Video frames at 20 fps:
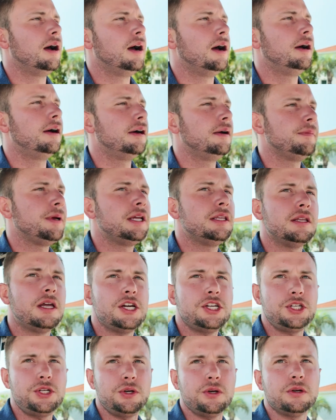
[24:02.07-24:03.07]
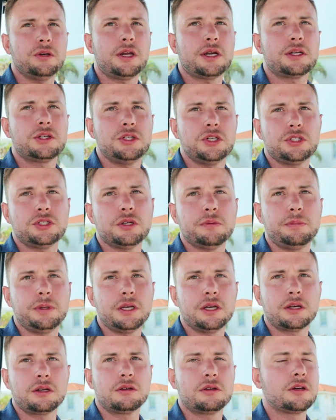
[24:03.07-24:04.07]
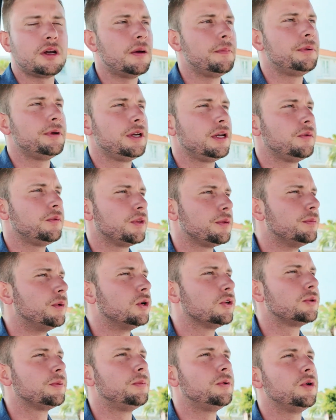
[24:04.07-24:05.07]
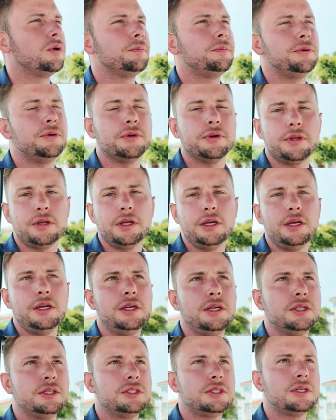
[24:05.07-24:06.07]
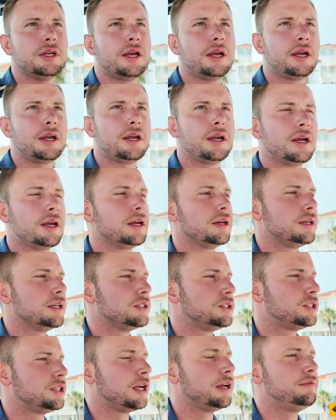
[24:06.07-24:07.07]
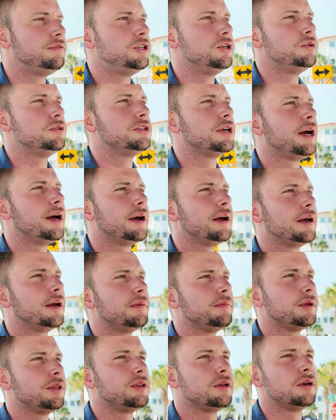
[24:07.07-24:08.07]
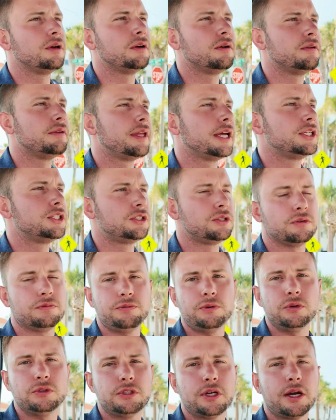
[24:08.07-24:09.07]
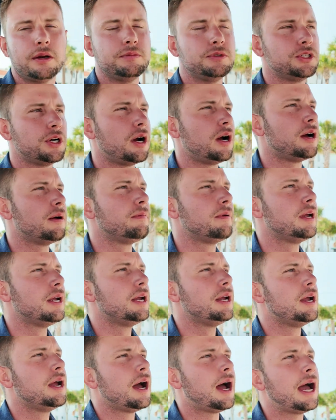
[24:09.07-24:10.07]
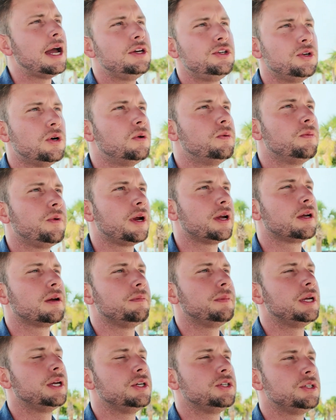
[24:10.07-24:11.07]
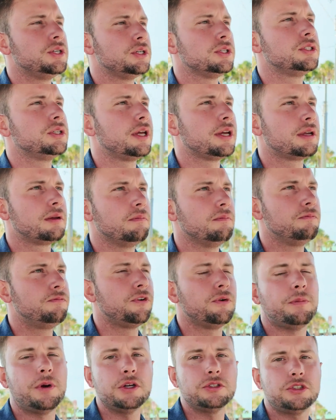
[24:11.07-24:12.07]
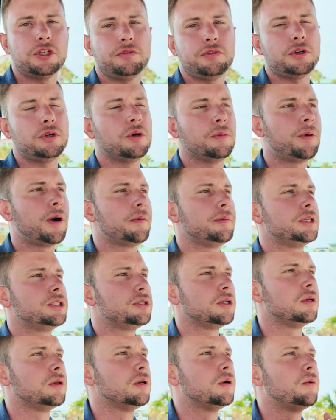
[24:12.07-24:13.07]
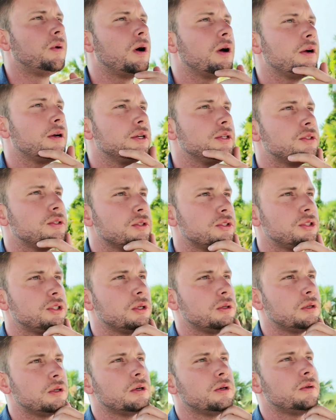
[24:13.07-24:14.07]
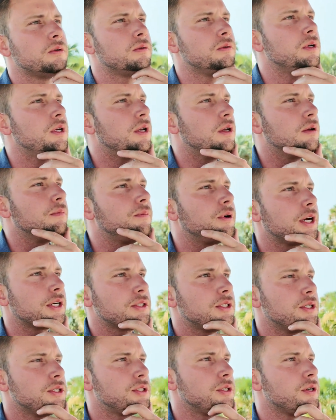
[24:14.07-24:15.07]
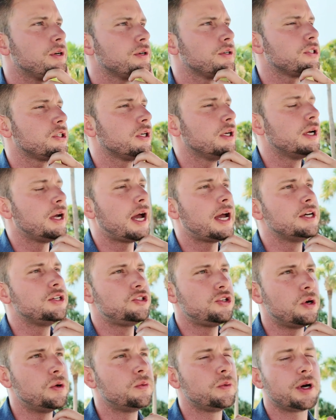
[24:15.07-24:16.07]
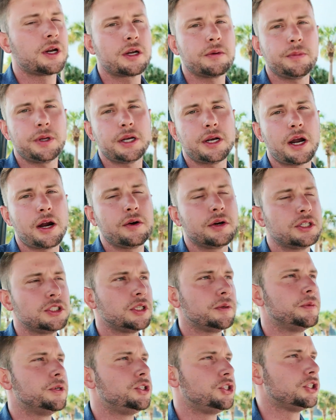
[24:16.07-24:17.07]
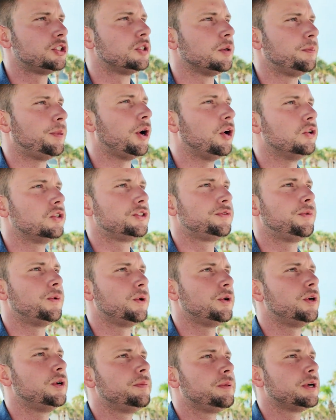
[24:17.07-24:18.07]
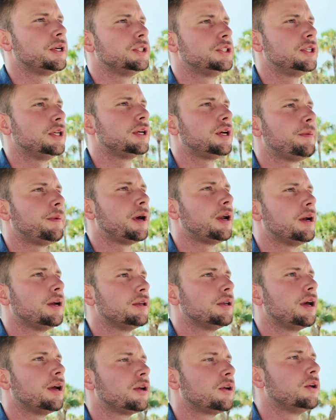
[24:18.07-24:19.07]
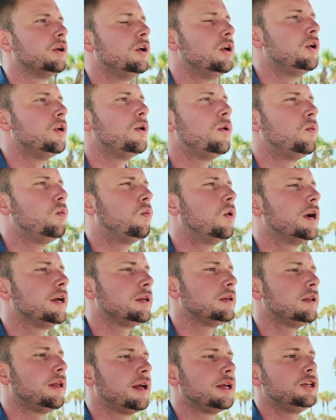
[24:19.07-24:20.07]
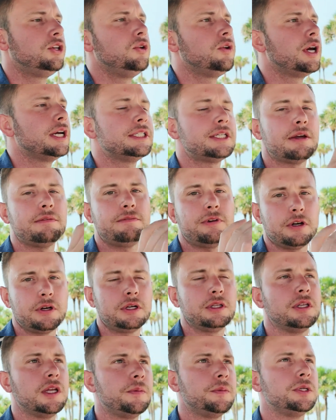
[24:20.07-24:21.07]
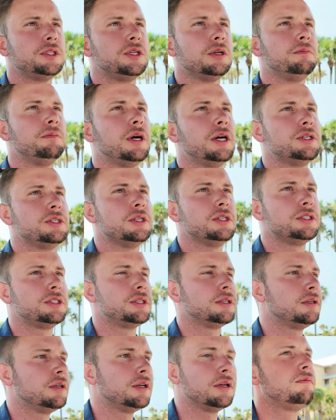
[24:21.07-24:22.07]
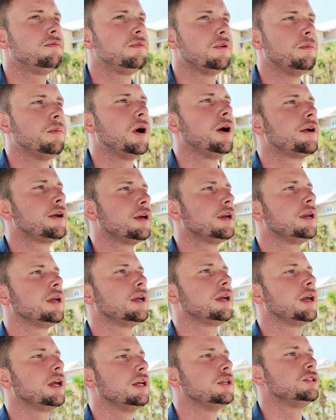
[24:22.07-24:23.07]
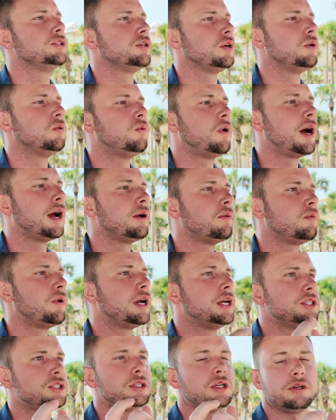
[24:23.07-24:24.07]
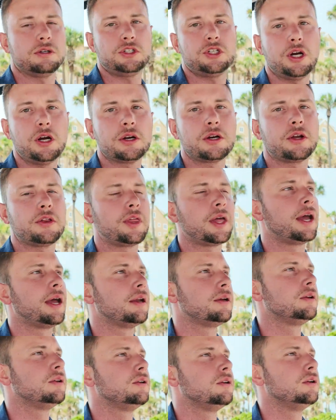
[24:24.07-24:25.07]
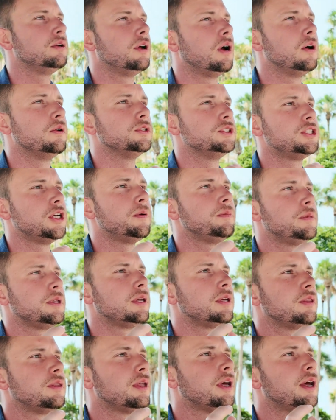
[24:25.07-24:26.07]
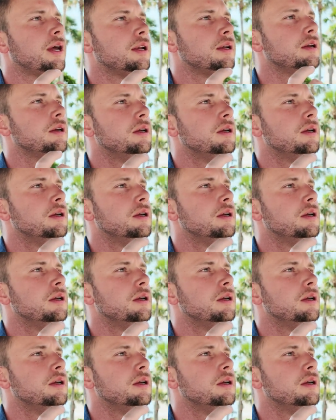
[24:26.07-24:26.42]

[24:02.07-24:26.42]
Unless you're like just a big company with multiple employees and it saves you time and that's their full-time job, I don't recommend, just like, for most of you, you're probably solo artists or solo practitioners. I don't recommend hiring someone just to post for you, because think about it, you guys have very limited budgets for marketing, and so why waste a chunk of that on something that